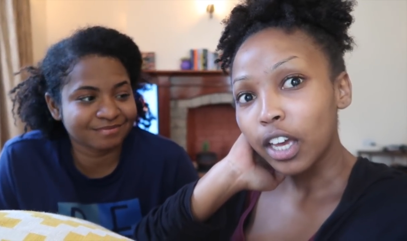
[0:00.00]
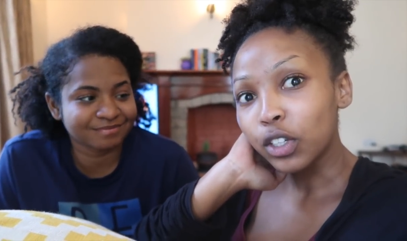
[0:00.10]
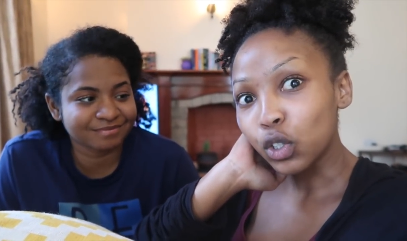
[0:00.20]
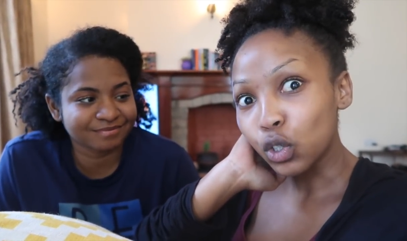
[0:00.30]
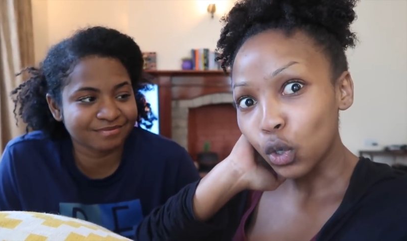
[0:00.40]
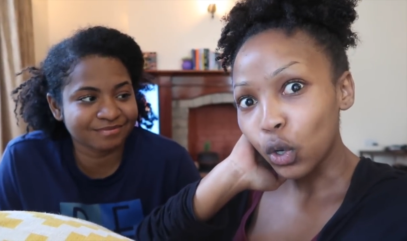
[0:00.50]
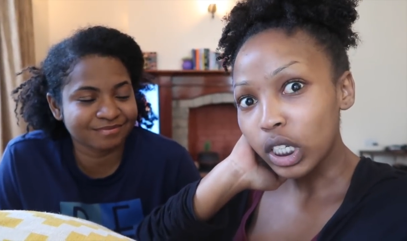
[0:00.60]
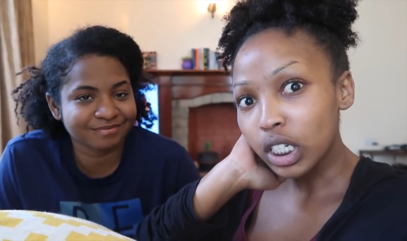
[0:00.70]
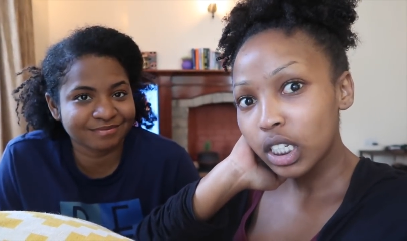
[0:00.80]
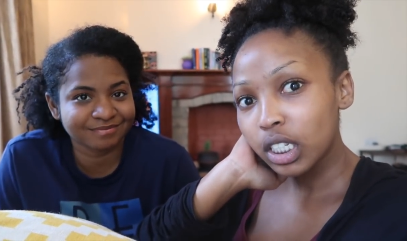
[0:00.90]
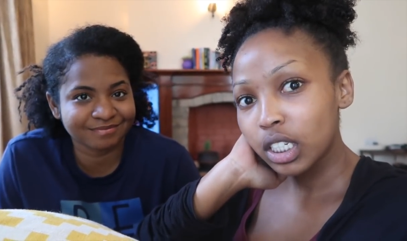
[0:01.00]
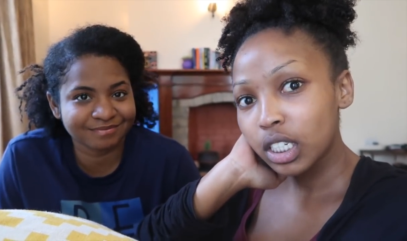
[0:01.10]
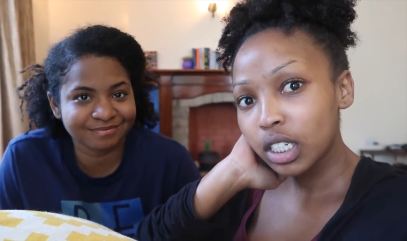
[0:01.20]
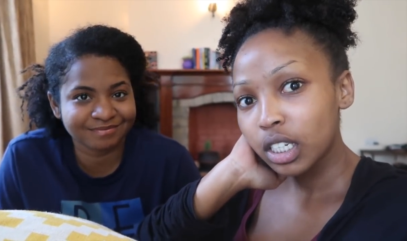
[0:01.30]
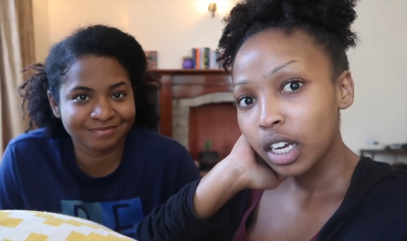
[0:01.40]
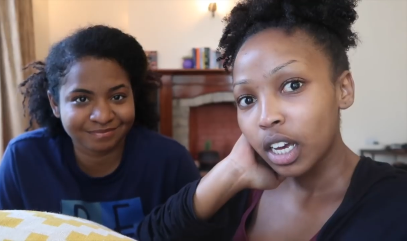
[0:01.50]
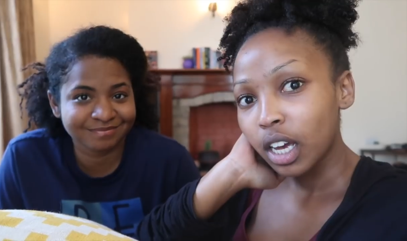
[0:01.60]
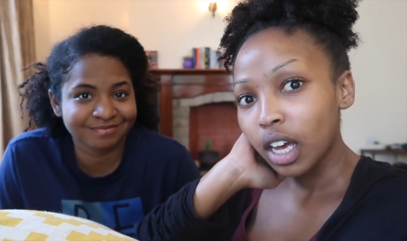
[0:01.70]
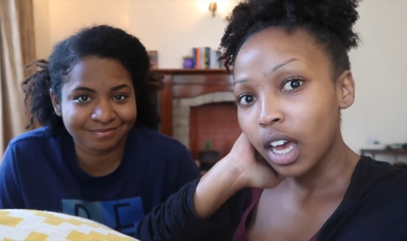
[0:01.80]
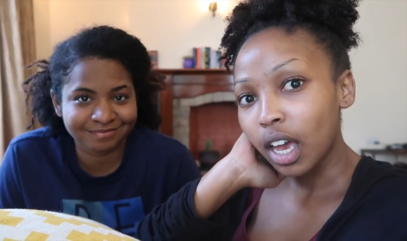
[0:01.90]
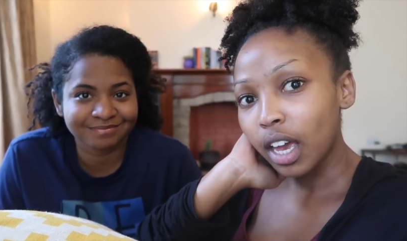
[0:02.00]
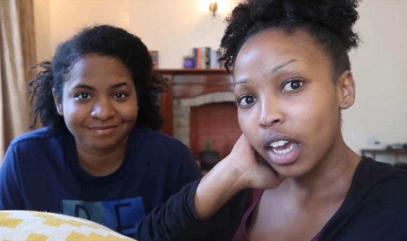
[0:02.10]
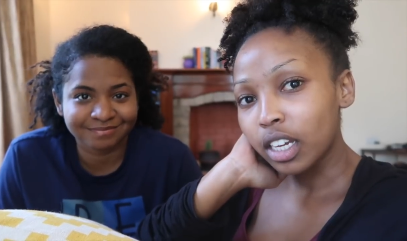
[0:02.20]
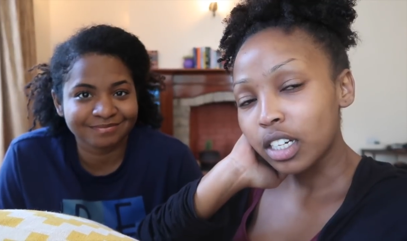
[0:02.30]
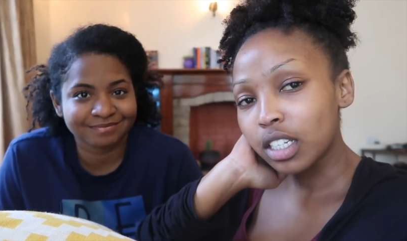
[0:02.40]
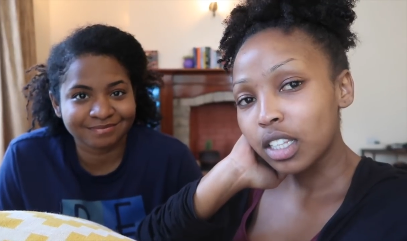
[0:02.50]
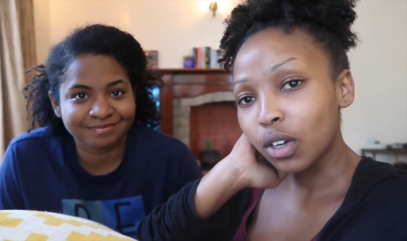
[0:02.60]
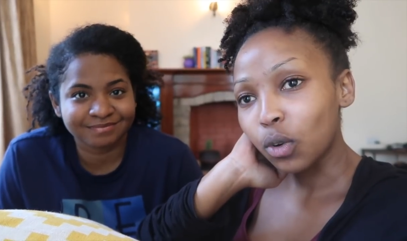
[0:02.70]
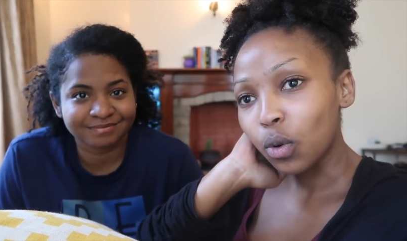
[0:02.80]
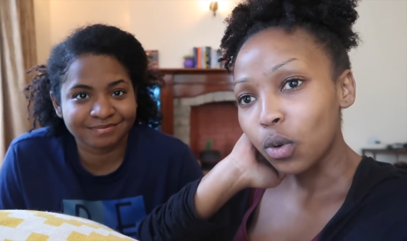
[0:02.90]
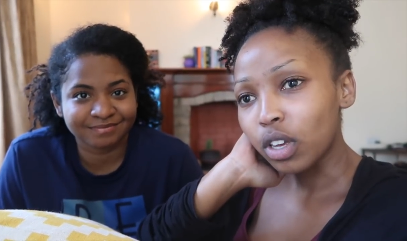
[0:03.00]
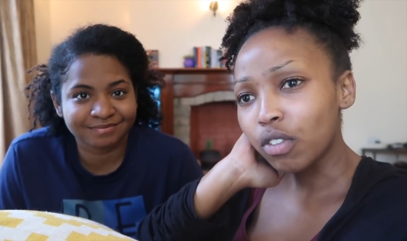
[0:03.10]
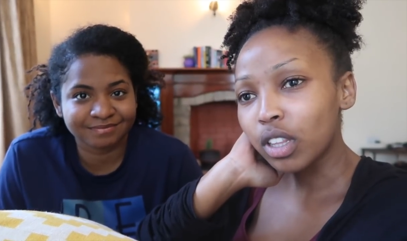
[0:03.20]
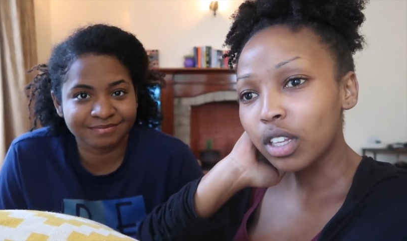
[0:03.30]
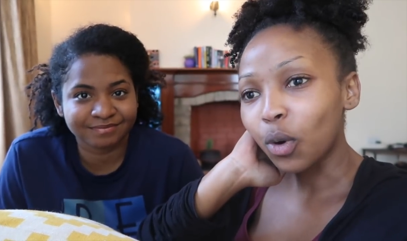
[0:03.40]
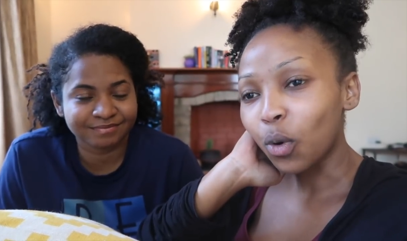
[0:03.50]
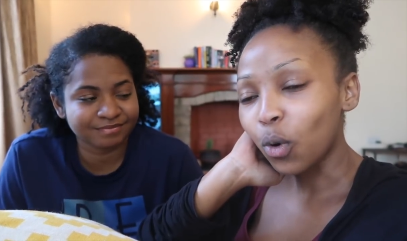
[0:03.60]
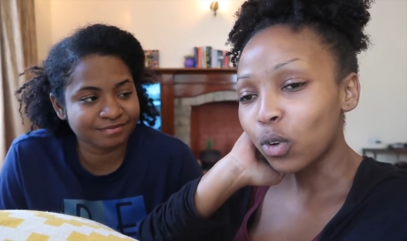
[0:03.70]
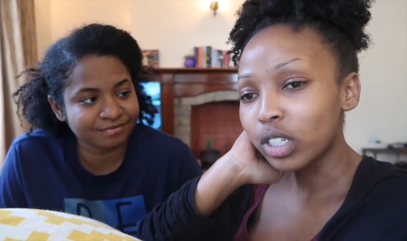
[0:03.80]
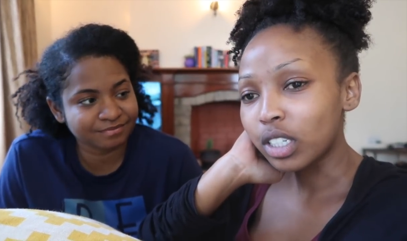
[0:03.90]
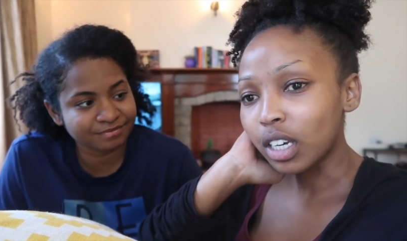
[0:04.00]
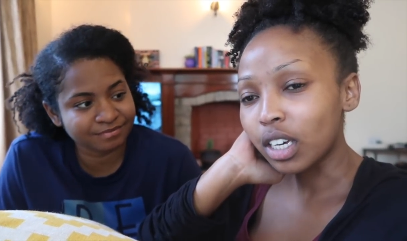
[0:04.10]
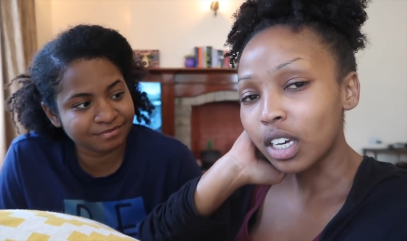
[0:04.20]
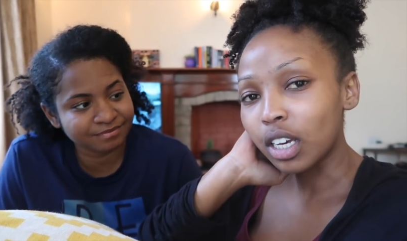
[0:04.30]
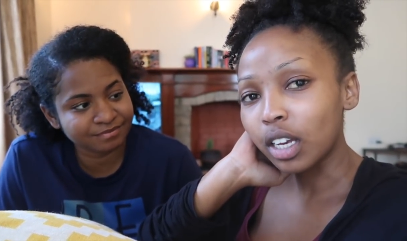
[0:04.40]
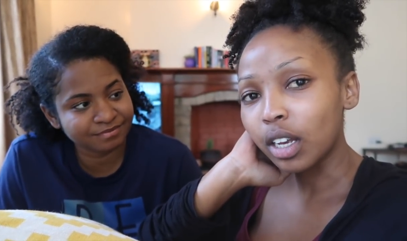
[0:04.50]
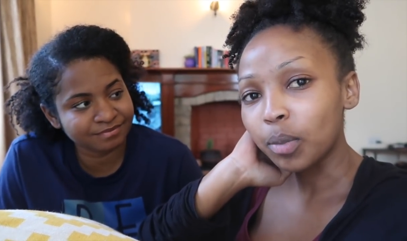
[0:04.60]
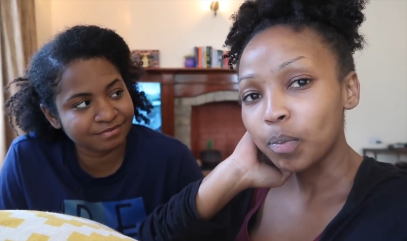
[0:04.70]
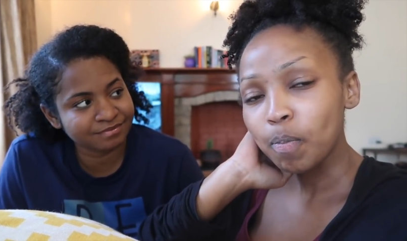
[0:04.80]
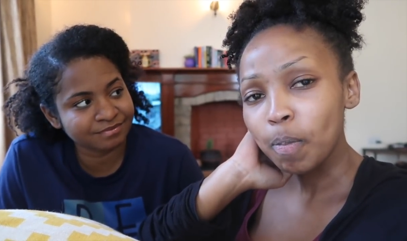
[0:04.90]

Speaker 1: enjoyed it and the even the whole taking